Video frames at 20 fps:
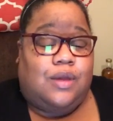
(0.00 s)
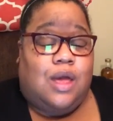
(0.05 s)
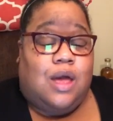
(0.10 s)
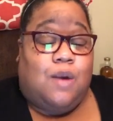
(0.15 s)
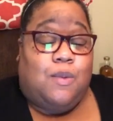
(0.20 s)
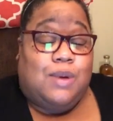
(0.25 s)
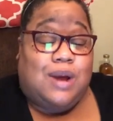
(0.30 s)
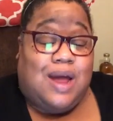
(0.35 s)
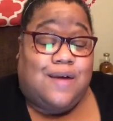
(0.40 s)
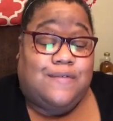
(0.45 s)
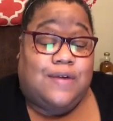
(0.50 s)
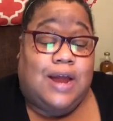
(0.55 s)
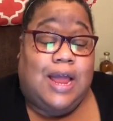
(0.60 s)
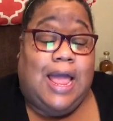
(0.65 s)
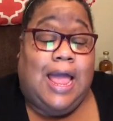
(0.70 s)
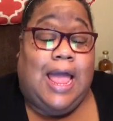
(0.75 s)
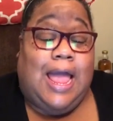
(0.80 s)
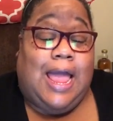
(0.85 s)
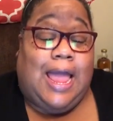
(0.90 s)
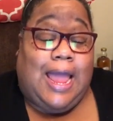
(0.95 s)
or whatever.
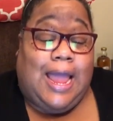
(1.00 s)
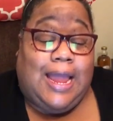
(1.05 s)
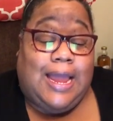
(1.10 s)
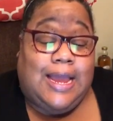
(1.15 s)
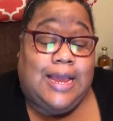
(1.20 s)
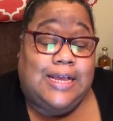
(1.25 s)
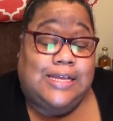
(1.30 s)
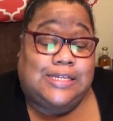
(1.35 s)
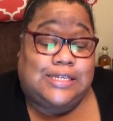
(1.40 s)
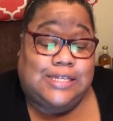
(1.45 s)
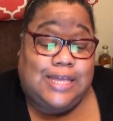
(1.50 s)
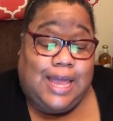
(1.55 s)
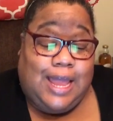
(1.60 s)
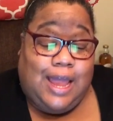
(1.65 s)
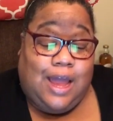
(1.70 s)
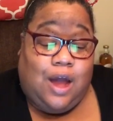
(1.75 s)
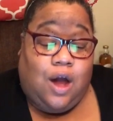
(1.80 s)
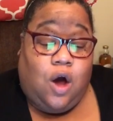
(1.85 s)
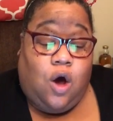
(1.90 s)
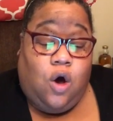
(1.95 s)
And he
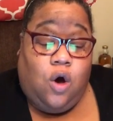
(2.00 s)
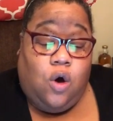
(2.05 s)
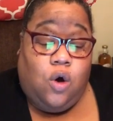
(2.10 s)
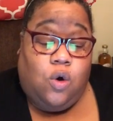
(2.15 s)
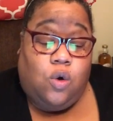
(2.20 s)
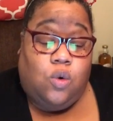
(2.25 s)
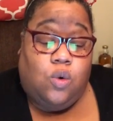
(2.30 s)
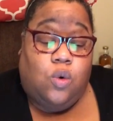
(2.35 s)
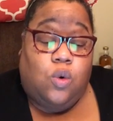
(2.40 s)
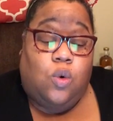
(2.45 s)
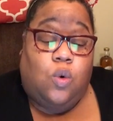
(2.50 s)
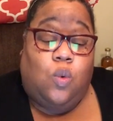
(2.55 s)
said, Oh,